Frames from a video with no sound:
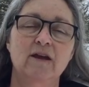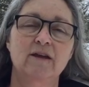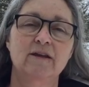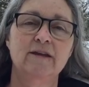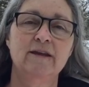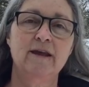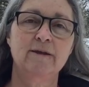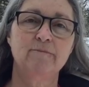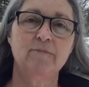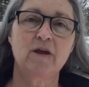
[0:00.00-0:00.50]

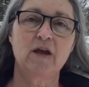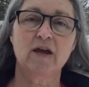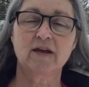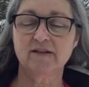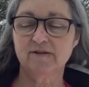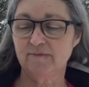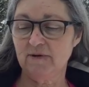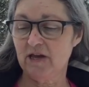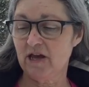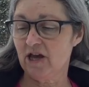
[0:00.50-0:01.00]
Knit
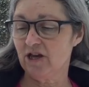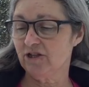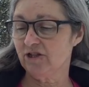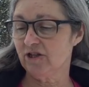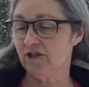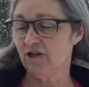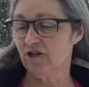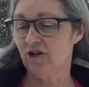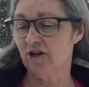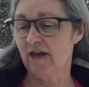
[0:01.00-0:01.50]
Picks, because
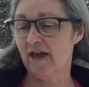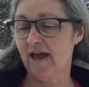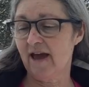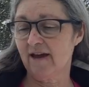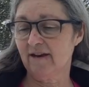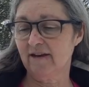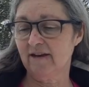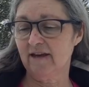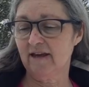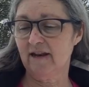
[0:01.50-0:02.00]
you
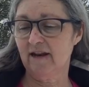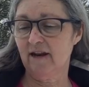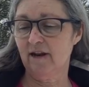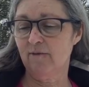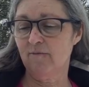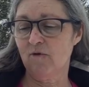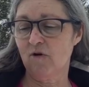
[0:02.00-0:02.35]
can't get any